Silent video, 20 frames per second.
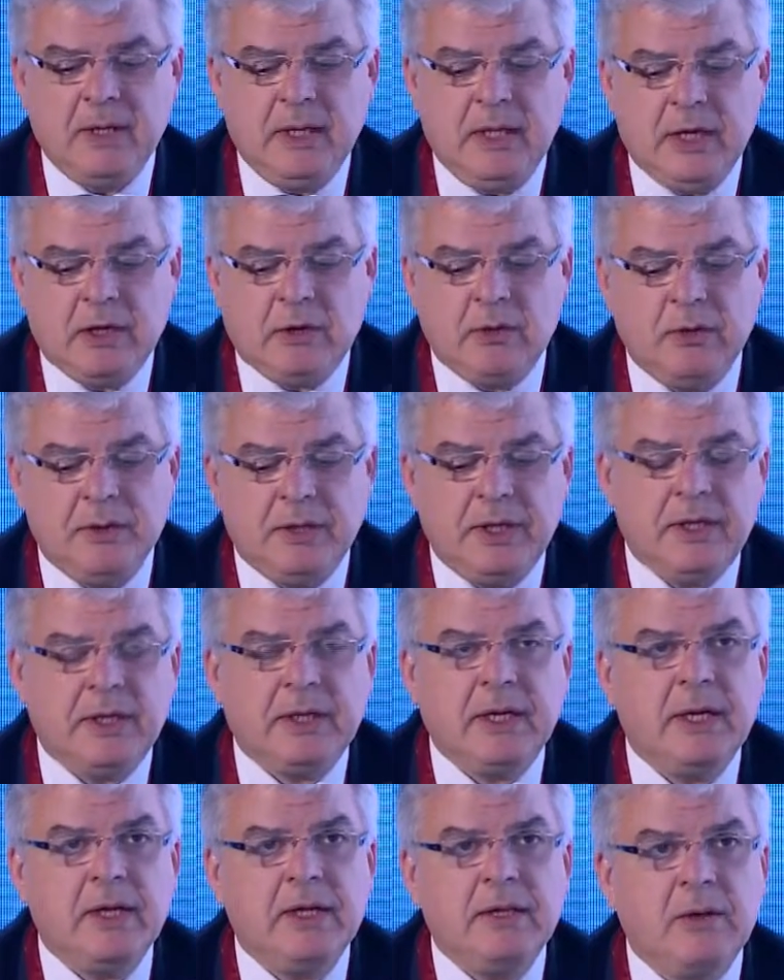including
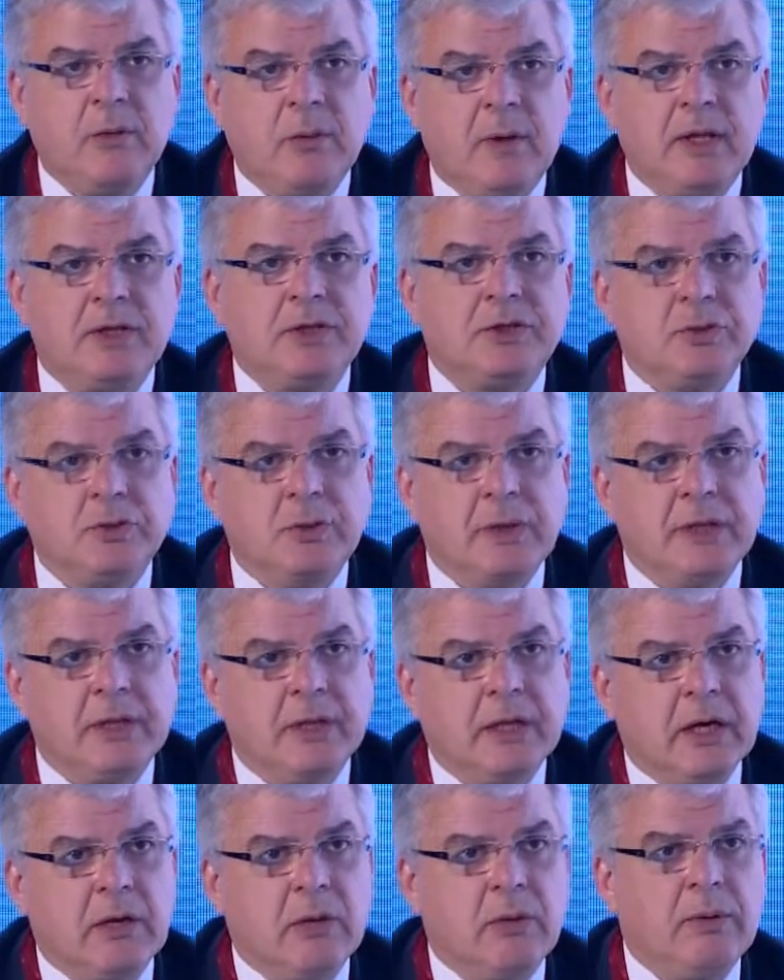the ones who
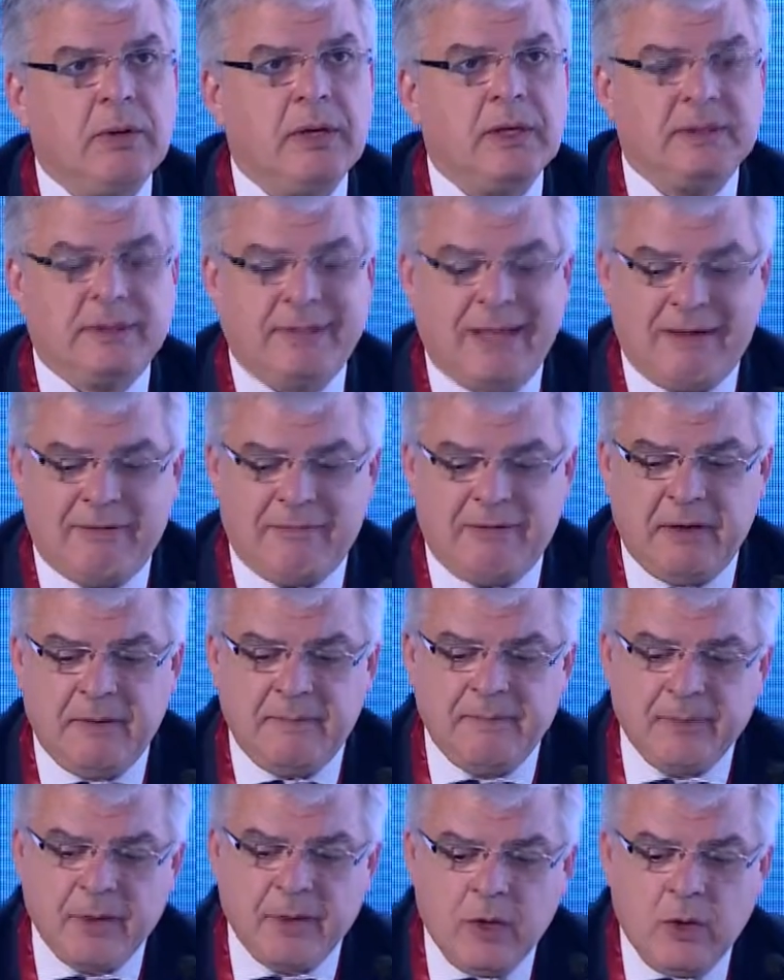undergo TAVI,
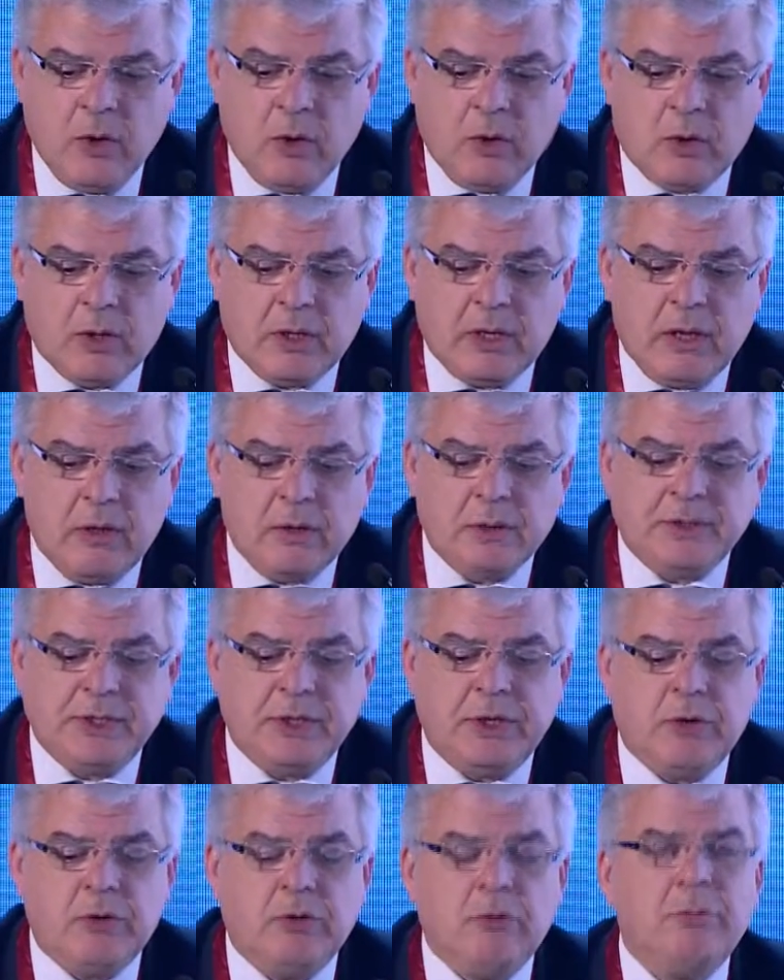or those
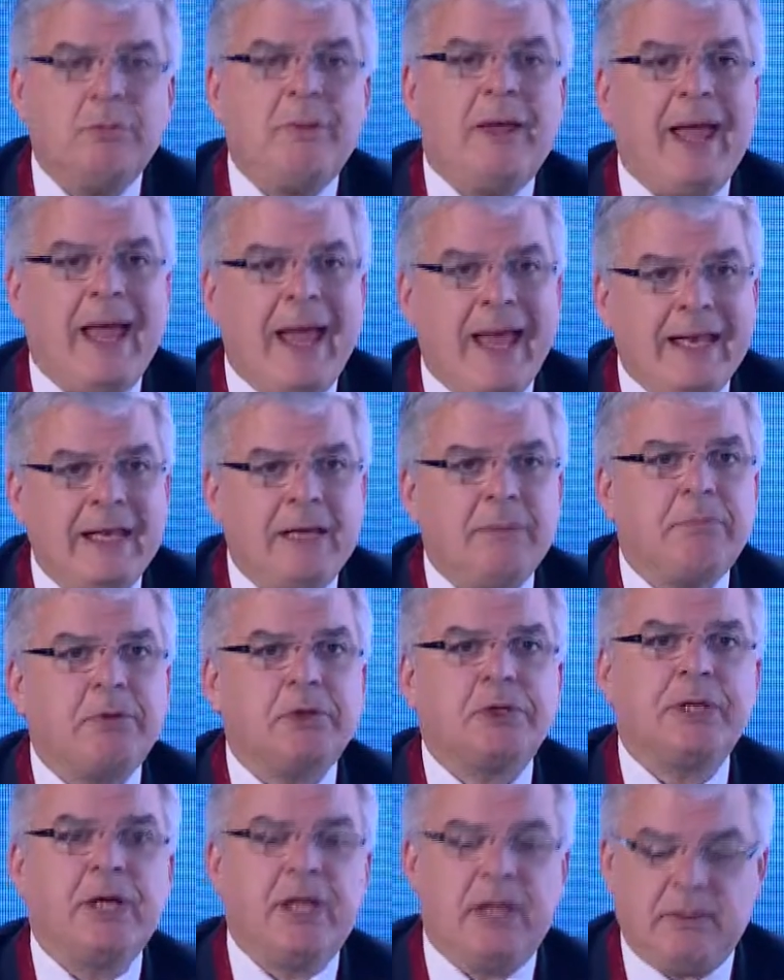in whom any
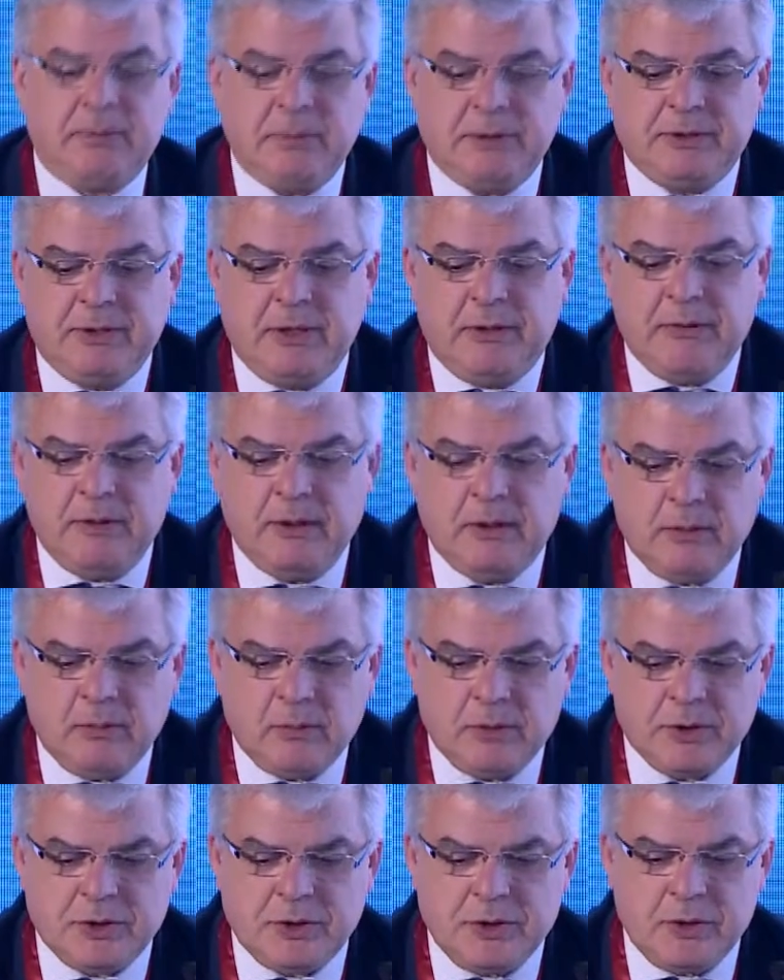prosthetic material
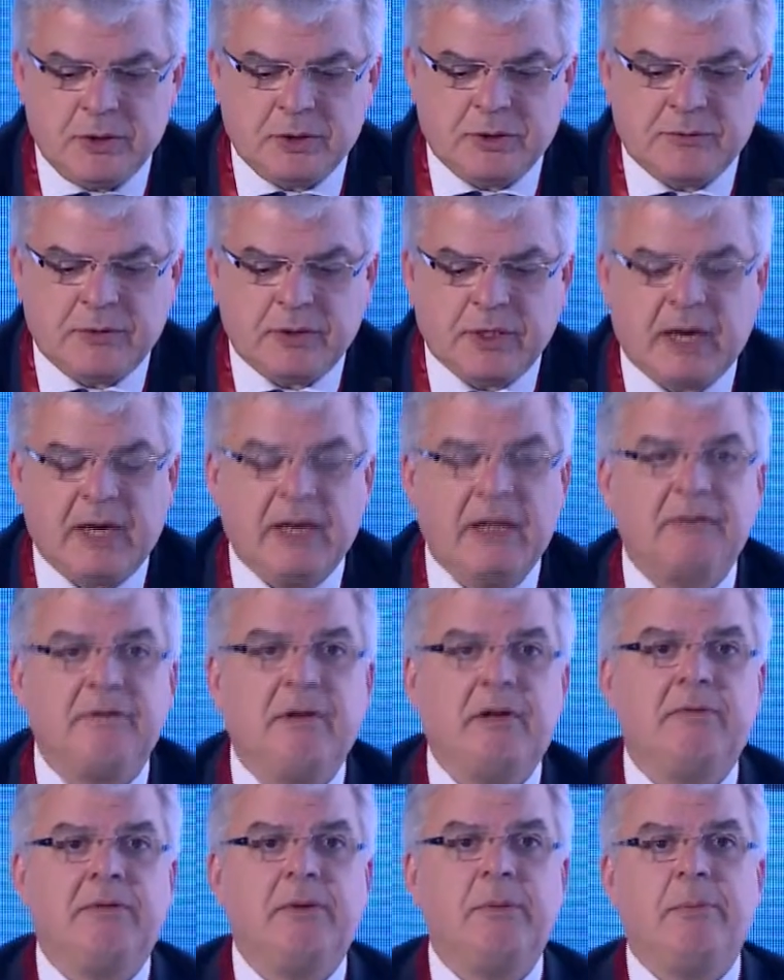was used for cardiac
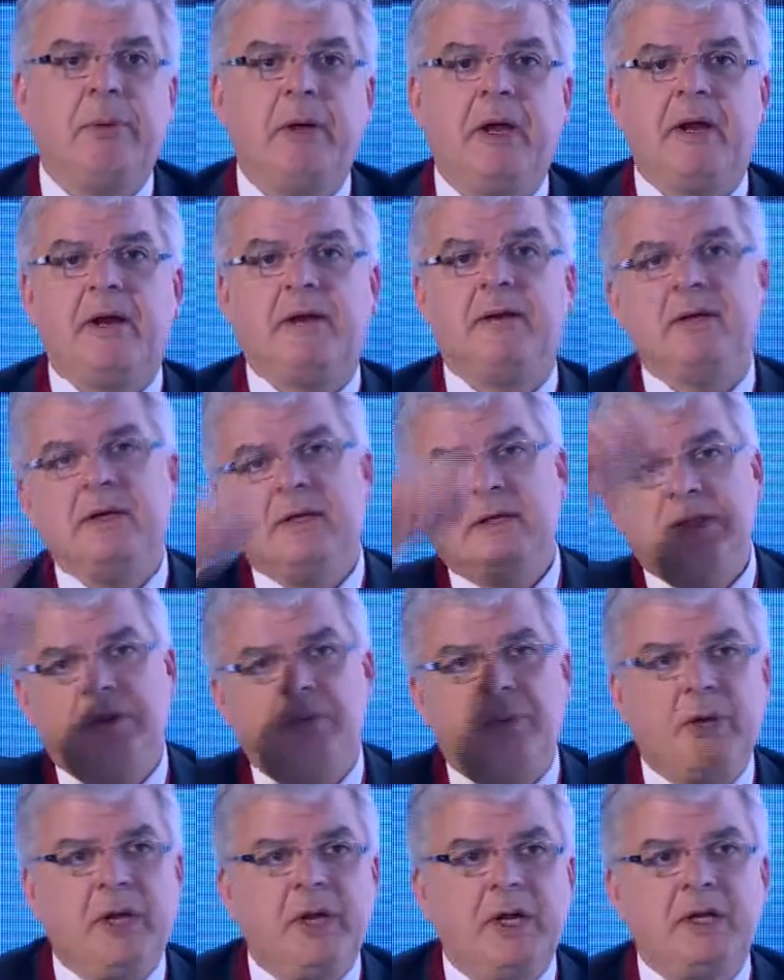valve repair, the
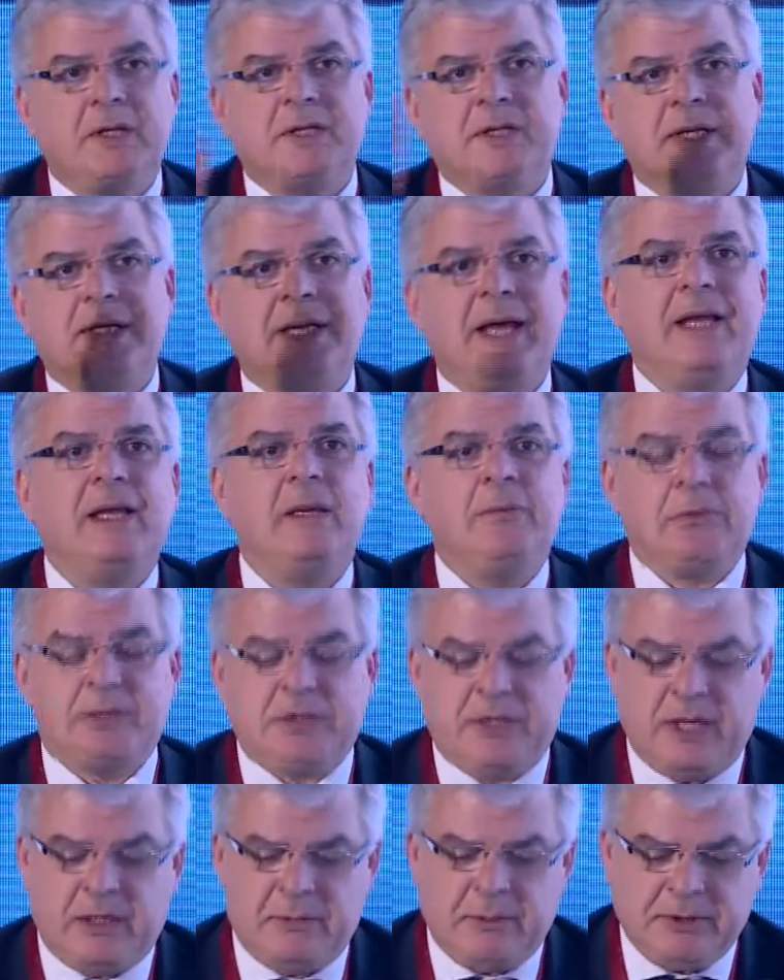rings and any
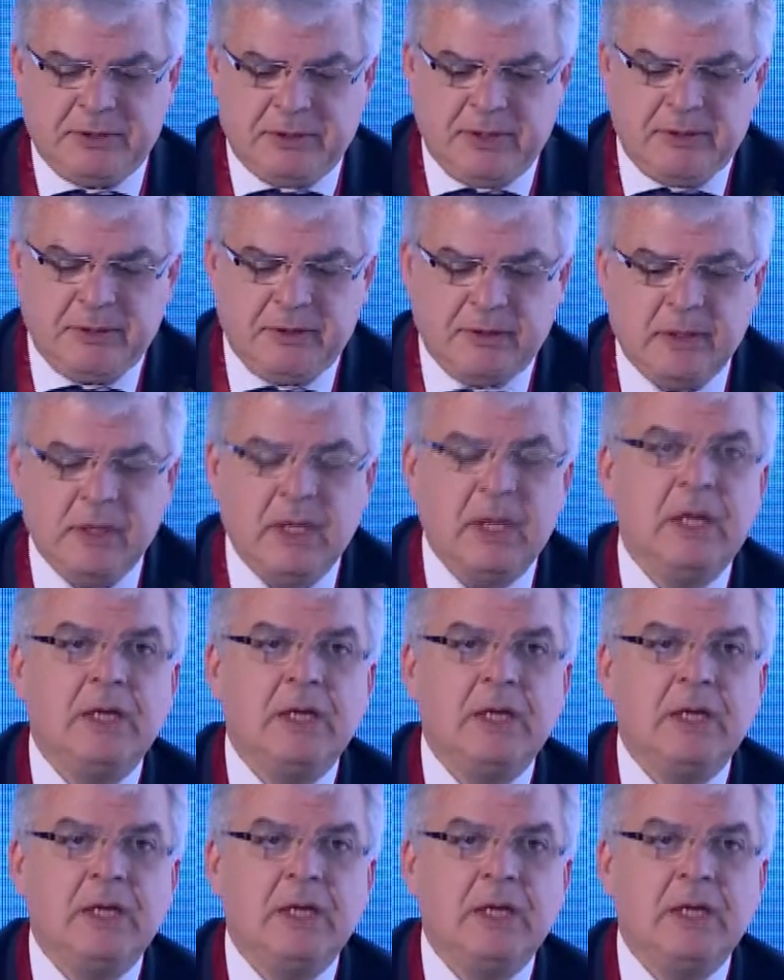prosthetic material.